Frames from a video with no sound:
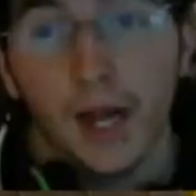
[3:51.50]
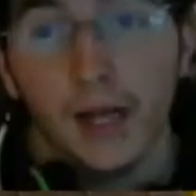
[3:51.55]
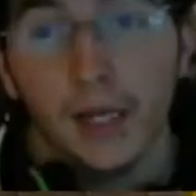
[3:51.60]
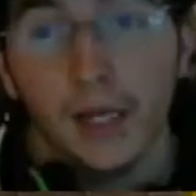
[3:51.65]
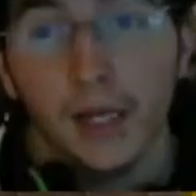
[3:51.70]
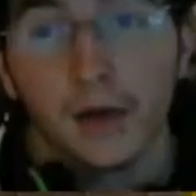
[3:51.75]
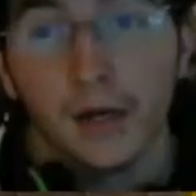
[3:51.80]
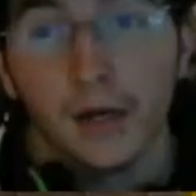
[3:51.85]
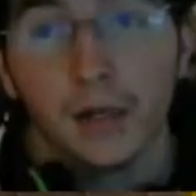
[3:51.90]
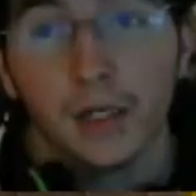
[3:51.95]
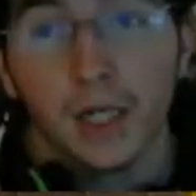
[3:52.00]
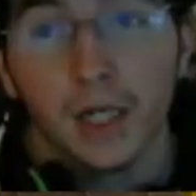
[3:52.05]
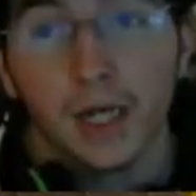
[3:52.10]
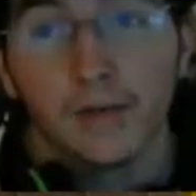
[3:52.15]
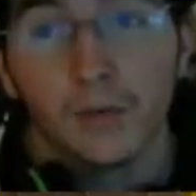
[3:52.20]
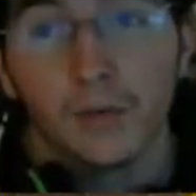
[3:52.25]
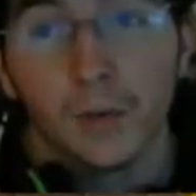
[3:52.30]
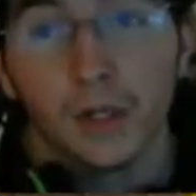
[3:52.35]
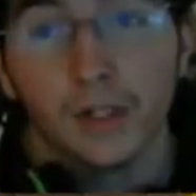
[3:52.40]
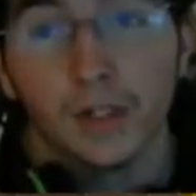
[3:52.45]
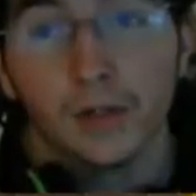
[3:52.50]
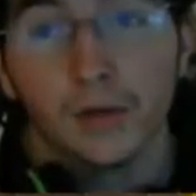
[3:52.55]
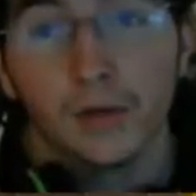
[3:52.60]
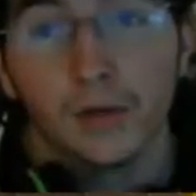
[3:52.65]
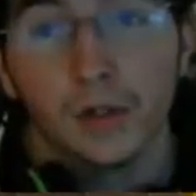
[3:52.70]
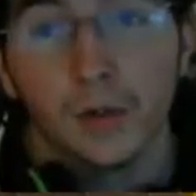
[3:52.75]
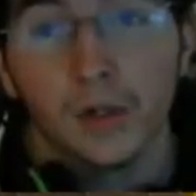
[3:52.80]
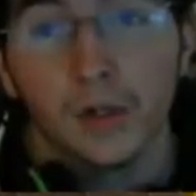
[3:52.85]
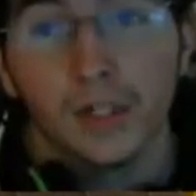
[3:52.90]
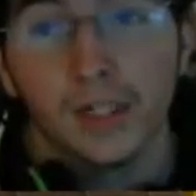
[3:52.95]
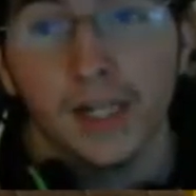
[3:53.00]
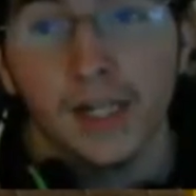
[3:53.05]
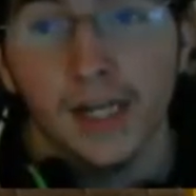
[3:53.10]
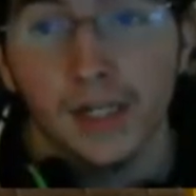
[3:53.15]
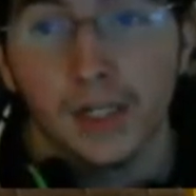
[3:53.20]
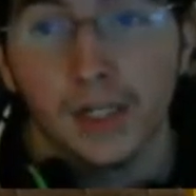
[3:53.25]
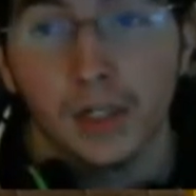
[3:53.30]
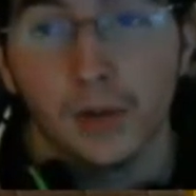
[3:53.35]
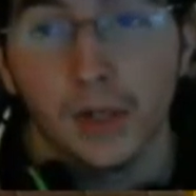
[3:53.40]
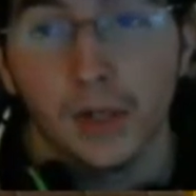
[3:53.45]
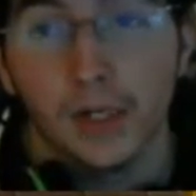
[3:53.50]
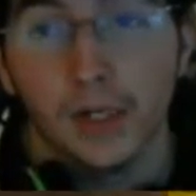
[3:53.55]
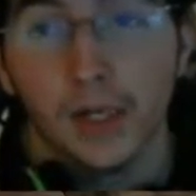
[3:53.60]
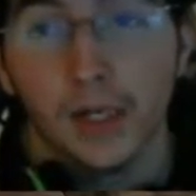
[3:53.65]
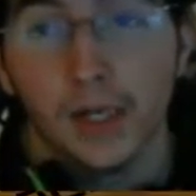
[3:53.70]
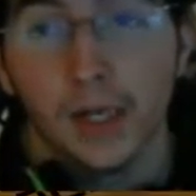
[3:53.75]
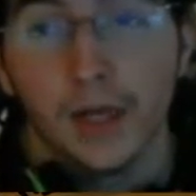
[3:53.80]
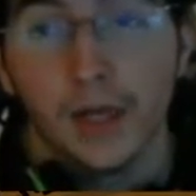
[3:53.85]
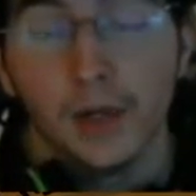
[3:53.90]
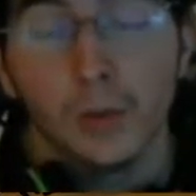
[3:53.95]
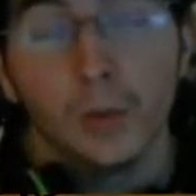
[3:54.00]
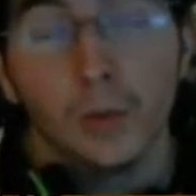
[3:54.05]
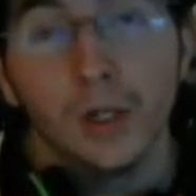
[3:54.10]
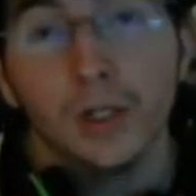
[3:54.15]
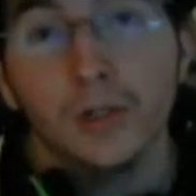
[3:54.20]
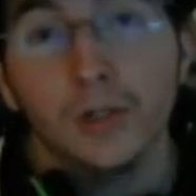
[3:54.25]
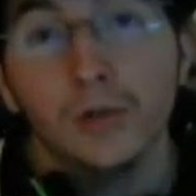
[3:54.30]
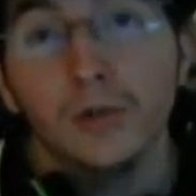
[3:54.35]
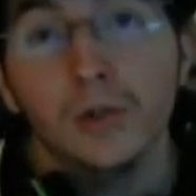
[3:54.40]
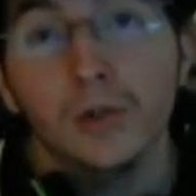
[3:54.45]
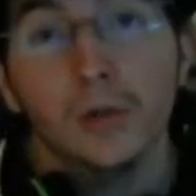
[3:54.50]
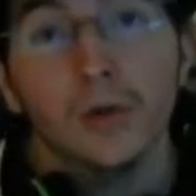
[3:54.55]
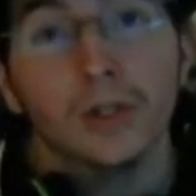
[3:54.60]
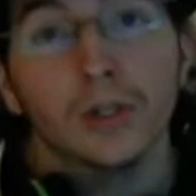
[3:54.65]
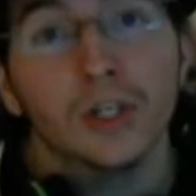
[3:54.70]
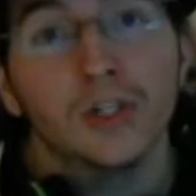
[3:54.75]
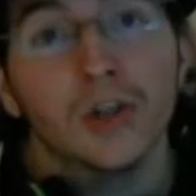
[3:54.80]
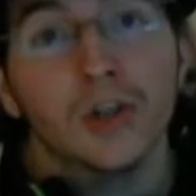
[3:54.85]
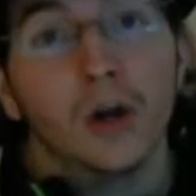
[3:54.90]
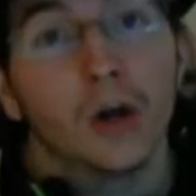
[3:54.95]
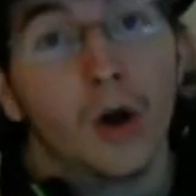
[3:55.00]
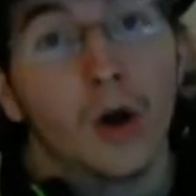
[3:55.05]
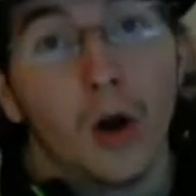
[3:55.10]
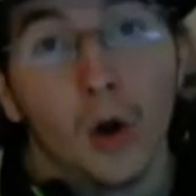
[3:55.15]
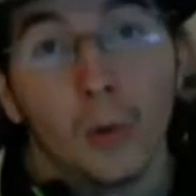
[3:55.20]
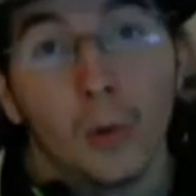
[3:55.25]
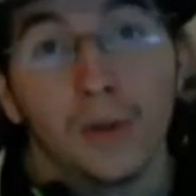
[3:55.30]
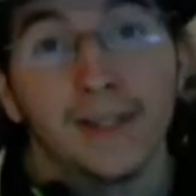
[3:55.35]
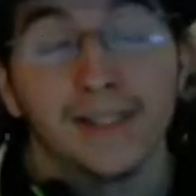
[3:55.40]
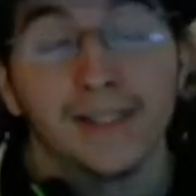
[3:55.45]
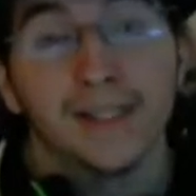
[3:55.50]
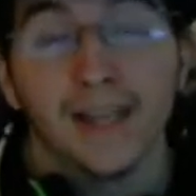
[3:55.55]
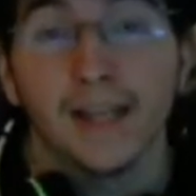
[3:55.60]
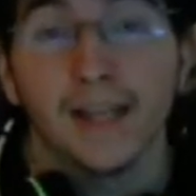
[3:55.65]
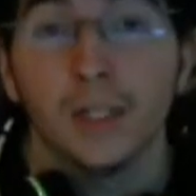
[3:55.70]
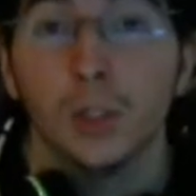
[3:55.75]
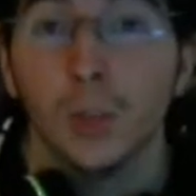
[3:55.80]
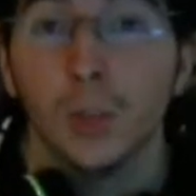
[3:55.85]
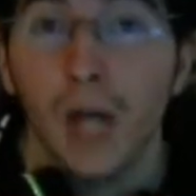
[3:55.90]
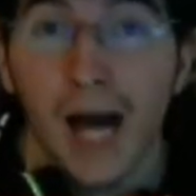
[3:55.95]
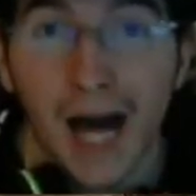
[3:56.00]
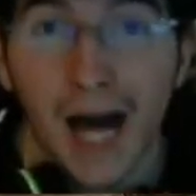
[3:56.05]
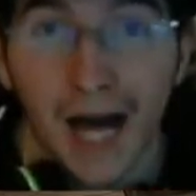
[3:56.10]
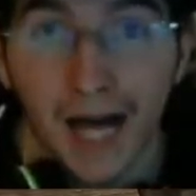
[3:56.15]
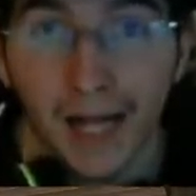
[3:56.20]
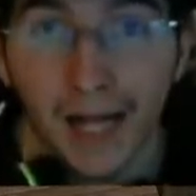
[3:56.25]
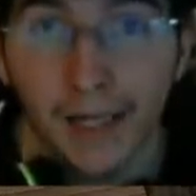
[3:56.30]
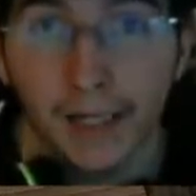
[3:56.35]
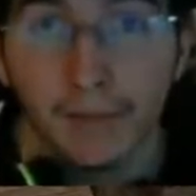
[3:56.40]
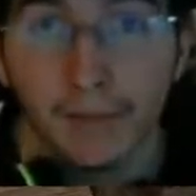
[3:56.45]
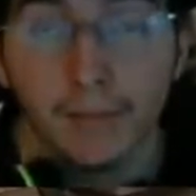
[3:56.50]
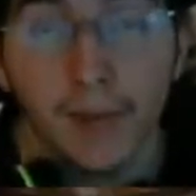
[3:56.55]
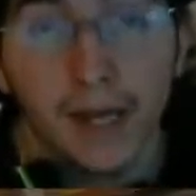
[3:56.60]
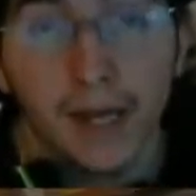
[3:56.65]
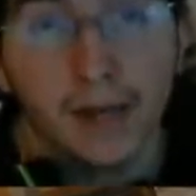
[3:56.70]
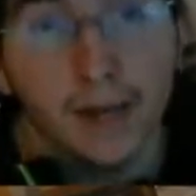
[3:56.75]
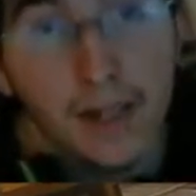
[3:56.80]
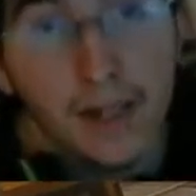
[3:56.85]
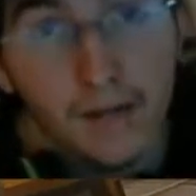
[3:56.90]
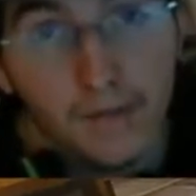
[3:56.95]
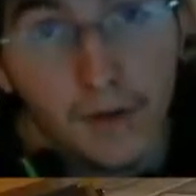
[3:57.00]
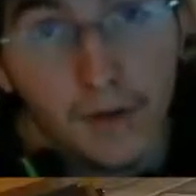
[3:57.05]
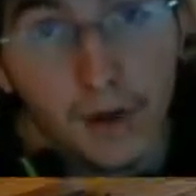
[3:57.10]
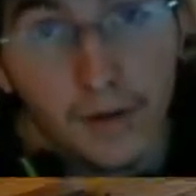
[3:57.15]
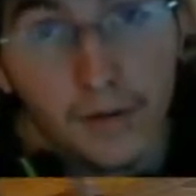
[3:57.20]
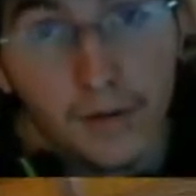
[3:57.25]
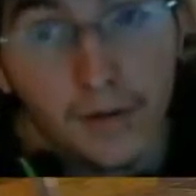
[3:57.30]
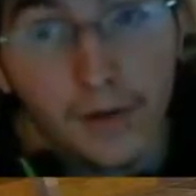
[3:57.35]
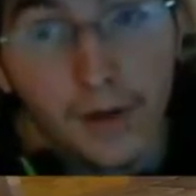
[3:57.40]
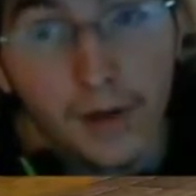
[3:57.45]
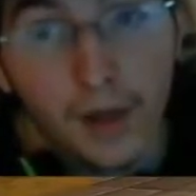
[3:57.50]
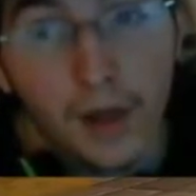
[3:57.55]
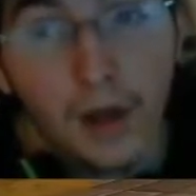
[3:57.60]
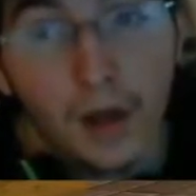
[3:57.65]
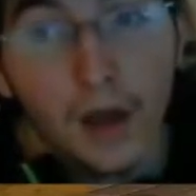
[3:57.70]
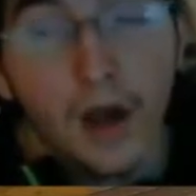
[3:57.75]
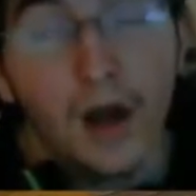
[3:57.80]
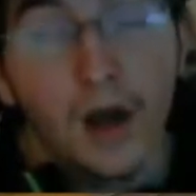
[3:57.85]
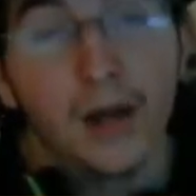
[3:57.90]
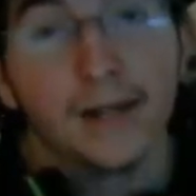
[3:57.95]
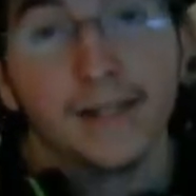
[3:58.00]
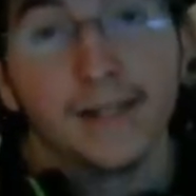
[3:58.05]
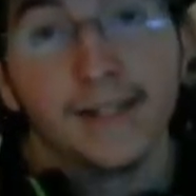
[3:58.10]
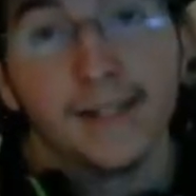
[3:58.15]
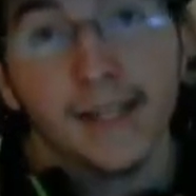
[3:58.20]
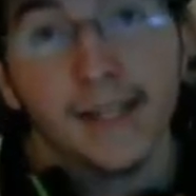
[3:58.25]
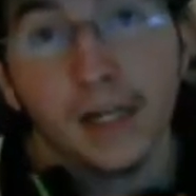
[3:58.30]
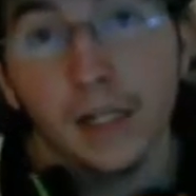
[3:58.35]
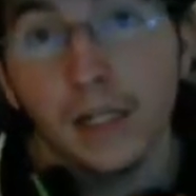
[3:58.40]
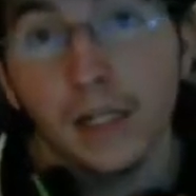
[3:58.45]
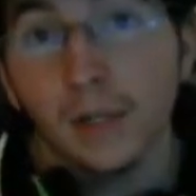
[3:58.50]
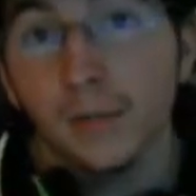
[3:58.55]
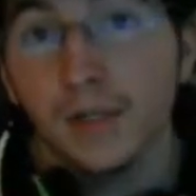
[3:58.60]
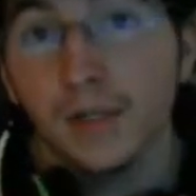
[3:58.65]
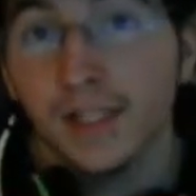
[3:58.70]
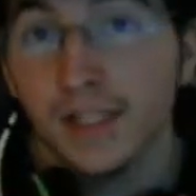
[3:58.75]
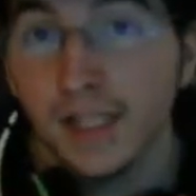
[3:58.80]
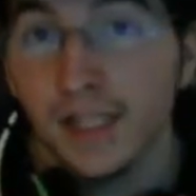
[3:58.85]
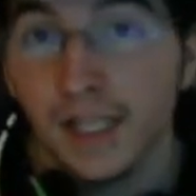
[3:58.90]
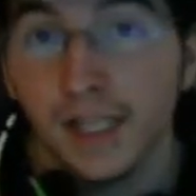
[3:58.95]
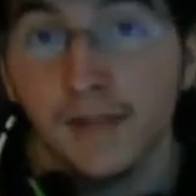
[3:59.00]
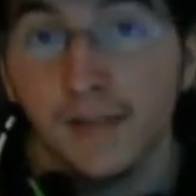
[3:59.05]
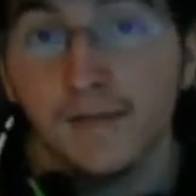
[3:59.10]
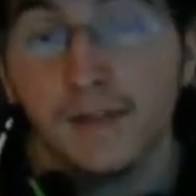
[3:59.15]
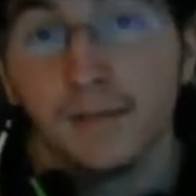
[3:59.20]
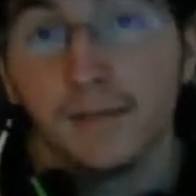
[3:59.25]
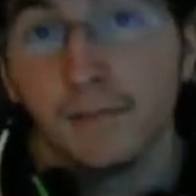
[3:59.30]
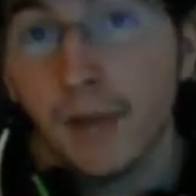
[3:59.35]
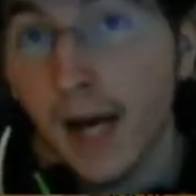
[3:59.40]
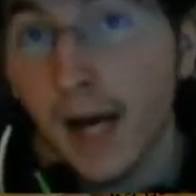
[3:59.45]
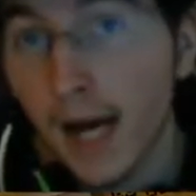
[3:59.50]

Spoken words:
block here and you have a redstone torch attached to it, redstone torches are always set to on by default until it receives